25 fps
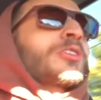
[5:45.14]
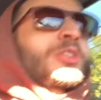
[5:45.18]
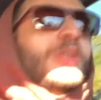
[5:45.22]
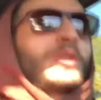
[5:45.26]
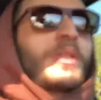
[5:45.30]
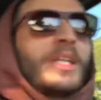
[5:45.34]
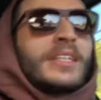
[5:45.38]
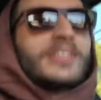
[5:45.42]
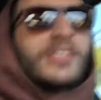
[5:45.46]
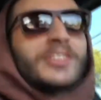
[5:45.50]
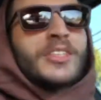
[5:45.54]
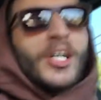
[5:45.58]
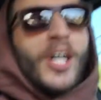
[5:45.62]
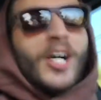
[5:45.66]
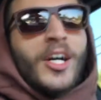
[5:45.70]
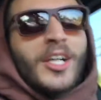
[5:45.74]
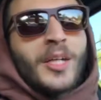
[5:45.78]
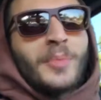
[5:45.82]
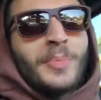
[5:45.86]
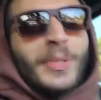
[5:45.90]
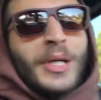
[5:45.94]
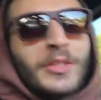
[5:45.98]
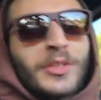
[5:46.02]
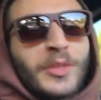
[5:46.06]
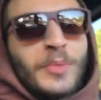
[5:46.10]
let's talk
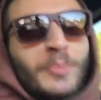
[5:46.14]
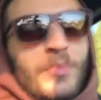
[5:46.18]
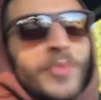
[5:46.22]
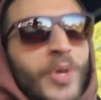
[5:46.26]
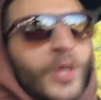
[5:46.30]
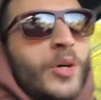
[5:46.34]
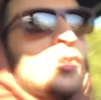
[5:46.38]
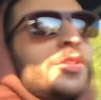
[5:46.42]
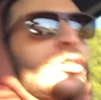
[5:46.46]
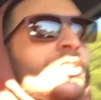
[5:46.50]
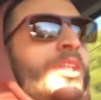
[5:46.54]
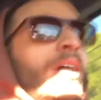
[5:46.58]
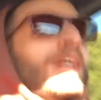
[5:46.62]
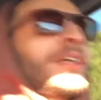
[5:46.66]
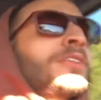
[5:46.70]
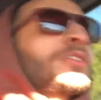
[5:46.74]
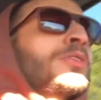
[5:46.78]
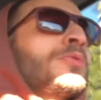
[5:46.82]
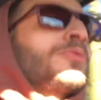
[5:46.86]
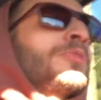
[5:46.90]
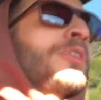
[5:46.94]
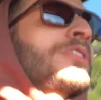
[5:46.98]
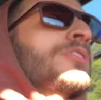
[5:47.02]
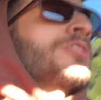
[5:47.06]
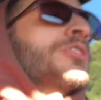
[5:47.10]
about the most
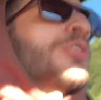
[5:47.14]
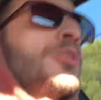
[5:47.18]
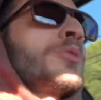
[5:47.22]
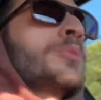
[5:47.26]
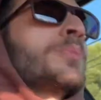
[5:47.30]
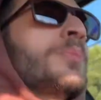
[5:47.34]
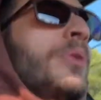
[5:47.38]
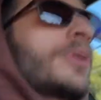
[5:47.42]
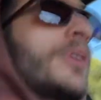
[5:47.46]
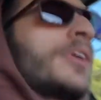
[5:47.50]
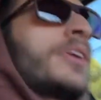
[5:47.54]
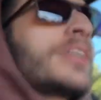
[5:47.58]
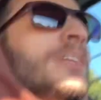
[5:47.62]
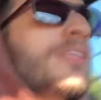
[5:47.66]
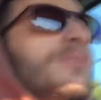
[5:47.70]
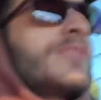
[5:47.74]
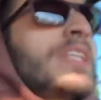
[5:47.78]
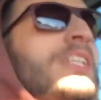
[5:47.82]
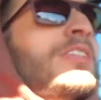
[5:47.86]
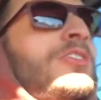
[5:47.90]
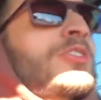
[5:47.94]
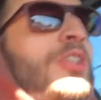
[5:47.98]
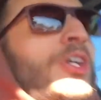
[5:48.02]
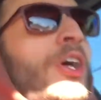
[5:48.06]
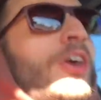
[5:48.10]
controversial part of
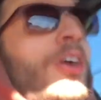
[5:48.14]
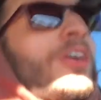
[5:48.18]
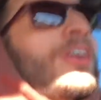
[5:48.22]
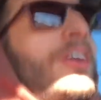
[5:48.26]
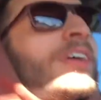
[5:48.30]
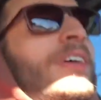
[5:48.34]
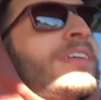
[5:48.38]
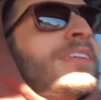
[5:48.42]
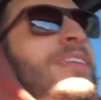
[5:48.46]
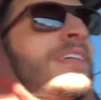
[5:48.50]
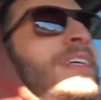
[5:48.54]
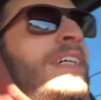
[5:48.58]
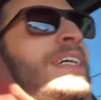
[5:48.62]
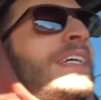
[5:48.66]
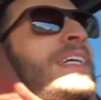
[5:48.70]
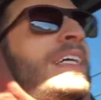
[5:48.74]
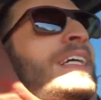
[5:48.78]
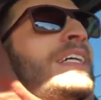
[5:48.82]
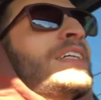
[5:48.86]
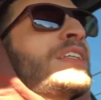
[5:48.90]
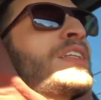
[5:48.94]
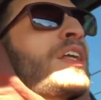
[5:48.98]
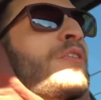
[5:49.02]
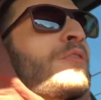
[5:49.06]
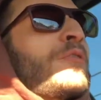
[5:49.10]
this car,
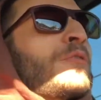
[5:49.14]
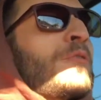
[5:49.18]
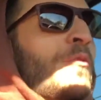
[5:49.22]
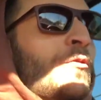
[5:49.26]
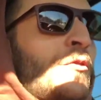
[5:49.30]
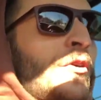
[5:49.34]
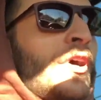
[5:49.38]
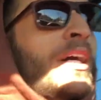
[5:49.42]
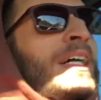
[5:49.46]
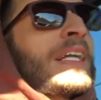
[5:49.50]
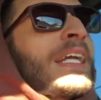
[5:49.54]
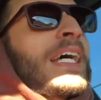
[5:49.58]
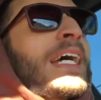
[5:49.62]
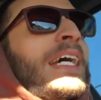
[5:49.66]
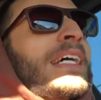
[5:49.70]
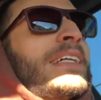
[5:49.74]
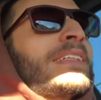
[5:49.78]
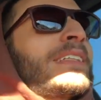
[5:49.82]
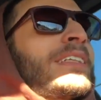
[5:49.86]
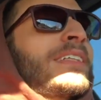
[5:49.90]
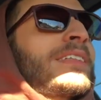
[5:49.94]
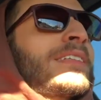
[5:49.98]
the front end.